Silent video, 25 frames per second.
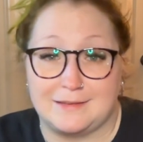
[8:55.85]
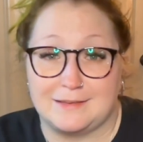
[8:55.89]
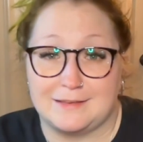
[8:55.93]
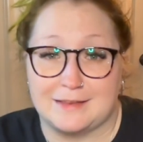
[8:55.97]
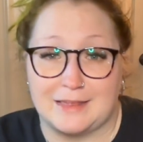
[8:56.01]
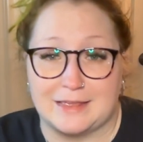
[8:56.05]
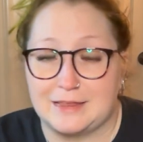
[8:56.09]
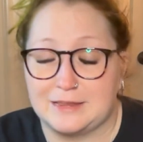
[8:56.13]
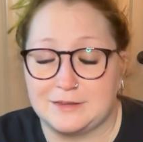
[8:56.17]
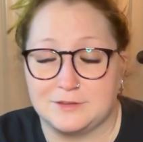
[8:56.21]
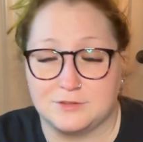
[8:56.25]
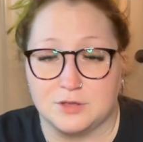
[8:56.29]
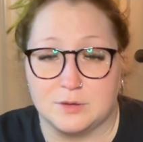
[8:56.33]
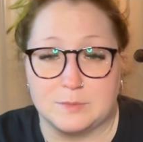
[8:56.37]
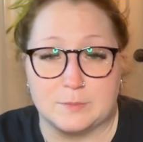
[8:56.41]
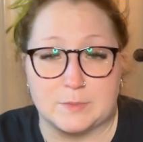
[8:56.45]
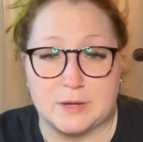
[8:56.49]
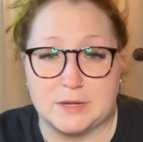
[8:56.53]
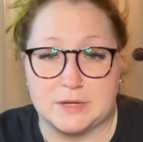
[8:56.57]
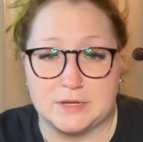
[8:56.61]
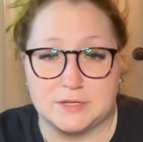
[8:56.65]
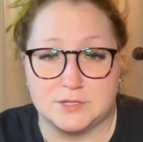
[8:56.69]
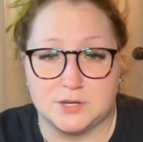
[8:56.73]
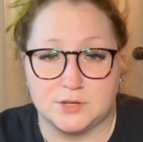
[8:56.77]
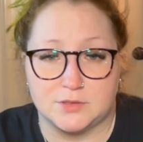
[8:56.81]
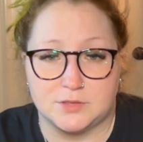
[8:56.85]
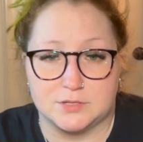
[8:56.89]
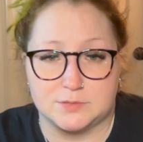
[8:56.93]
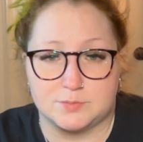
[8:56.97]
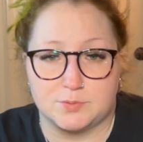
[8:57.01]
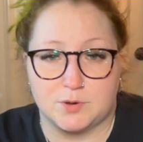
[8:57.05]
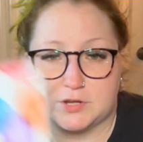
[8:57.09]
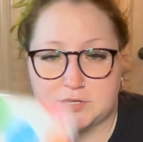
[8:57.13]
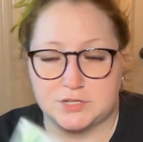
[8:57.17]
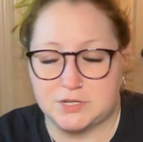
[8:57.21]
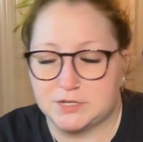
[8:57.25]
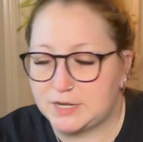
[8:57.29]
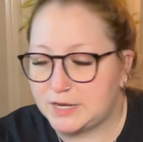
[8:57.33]
until I'm ready to start this
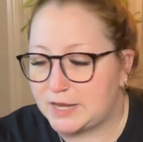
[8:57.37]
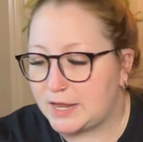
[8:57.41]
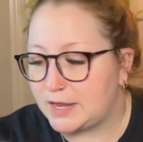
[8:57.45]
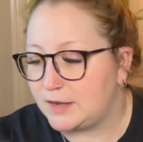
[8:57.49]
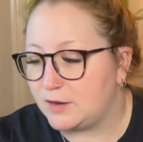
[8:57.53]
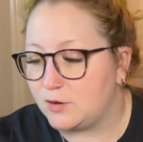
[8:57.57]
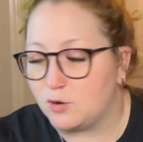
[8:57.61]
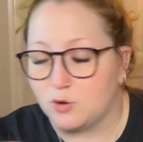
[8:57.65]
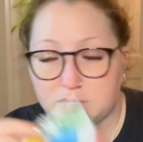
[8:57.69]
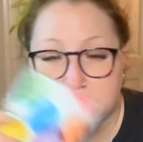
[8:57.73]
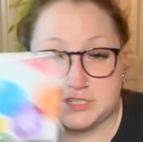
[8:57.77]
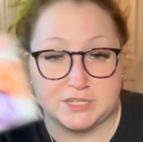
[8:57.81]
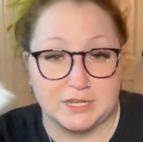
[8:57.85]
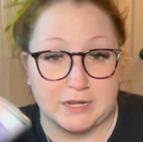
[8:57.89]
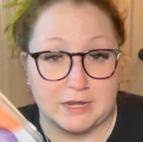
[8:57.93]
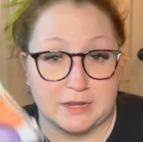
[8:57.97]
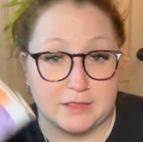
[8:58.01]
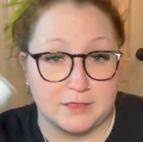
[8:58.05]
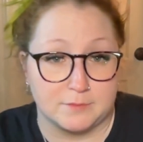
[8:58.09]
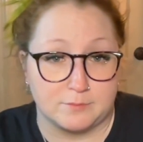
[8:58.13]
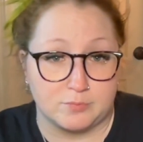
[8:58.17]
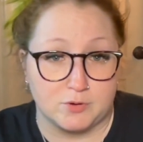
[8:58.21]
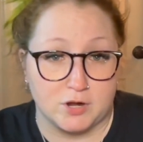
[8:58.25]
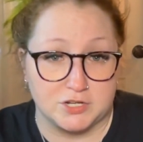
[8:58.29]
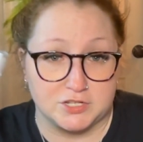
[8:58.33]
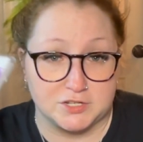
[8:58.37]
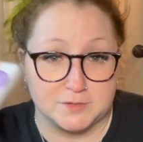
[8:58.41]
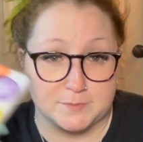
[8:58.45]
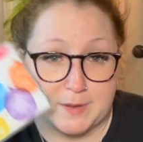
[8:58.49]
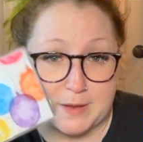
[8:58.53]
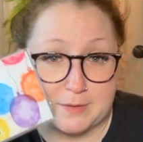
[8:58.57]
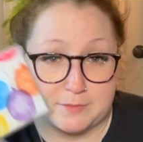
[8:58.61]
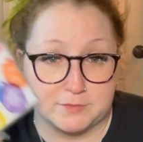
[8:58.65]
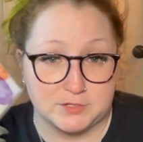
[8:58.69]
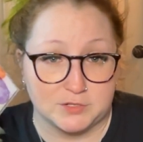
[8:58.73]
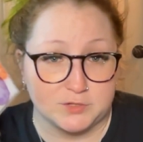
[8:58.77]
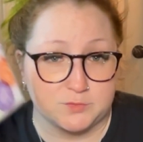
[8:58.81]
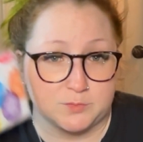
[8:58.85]
project again, or stick it in the project bag,
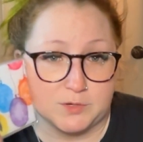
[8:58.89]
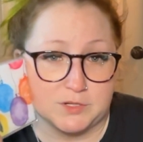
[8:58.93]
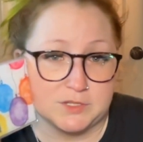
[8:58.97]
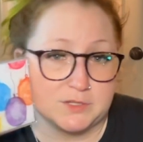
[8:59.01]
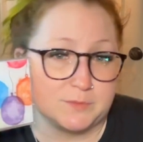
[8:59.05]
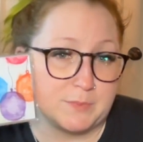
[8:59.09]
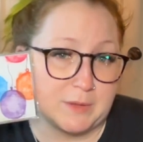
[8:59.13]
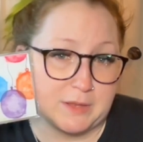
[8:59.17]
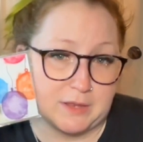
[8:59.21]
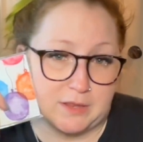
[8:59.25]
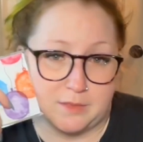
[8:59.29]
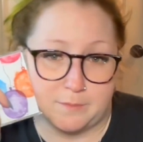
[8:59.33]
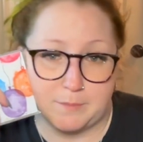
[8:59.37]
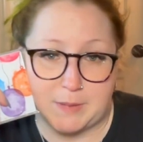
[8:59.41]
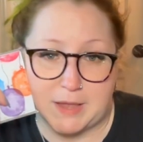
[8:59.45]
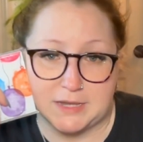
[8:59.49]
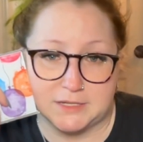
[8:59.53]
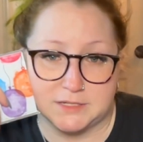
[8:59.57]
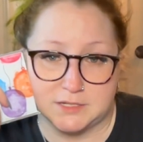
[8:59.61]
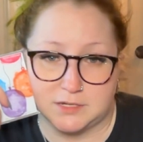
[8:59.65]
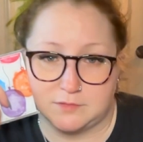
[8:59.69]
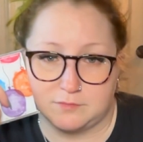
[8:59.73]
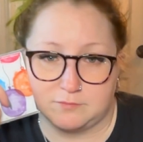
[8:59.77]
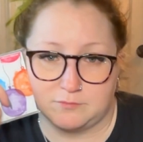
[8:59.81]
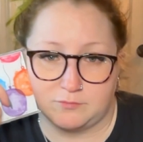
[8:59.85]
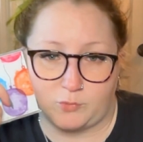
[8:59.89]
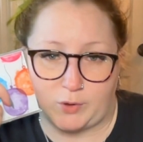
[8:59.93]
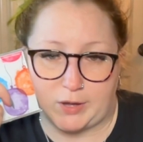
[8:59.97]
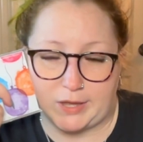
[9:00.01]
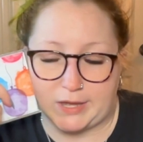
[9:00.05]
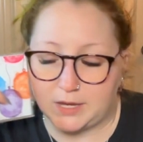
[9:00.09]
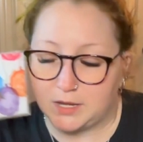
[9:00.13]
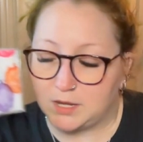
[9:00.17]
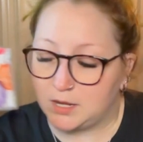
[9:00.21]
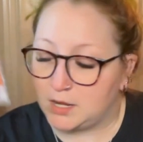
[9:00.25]
which is where it's been the past week.